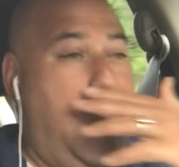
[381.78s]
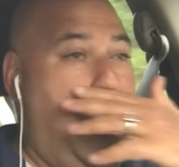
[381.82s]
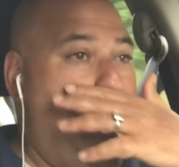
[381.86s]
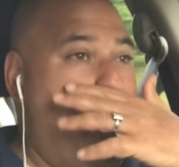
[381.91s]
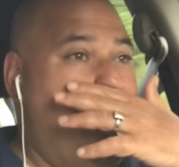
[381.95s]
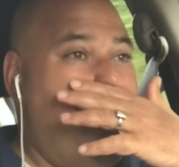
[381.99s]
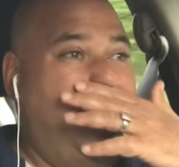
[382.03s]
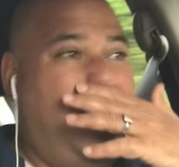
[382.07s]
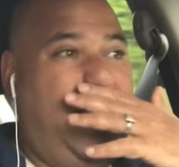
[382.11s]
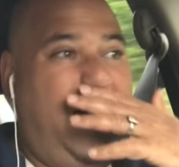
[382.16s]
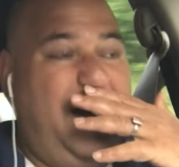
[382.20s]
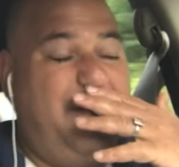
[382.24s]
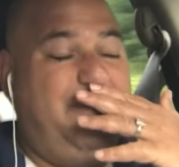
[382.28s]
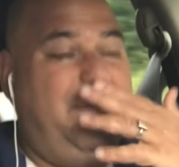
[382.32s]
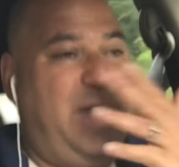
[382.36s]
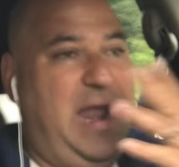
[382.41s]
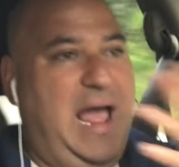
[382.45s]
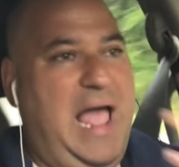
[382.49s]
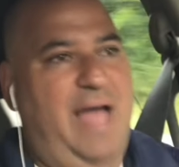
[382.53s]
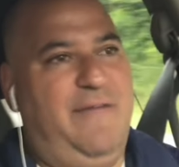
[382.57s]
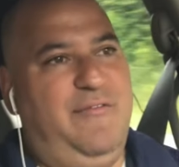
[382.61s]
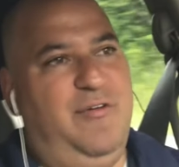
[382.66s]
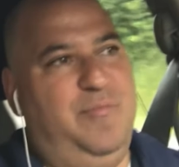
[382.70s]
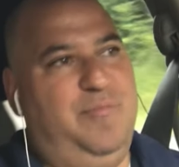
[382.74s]
you know, but I
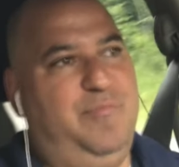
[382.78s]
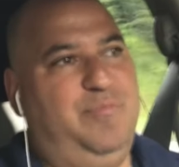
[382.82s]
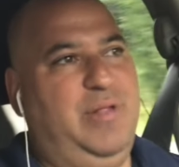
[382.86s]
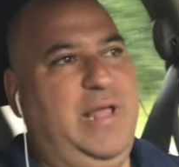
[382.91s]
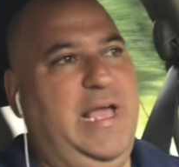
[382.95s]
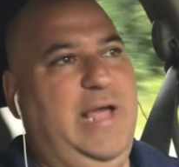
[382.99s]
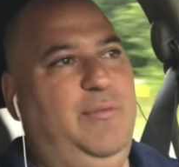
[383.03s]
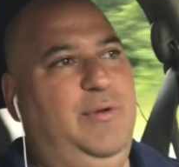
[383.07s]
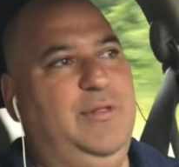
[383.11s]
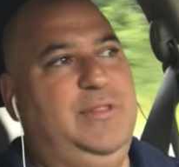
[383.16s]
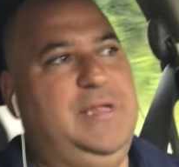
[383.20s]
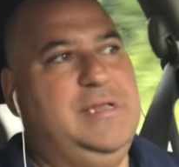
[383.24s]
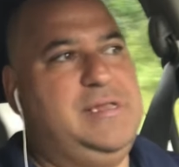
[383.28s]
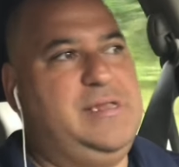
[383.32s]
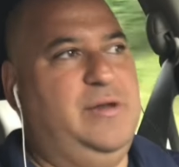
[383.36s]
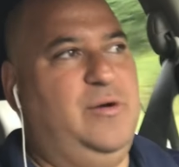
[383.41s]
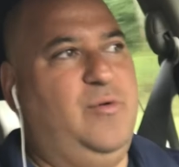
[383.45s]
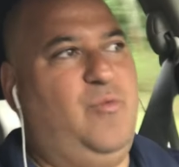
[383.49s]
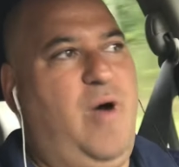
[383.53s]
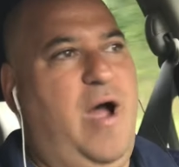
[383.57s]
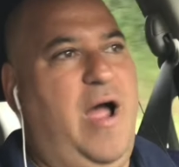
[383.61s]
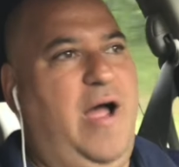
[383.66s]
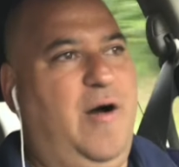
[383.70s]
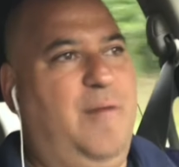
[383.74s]
haven't played with this in a
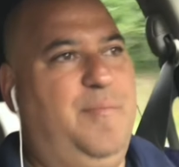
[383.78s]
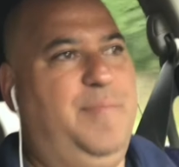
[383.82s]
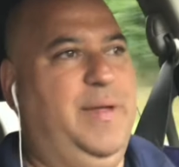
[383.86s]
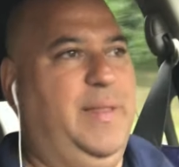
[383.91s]
while.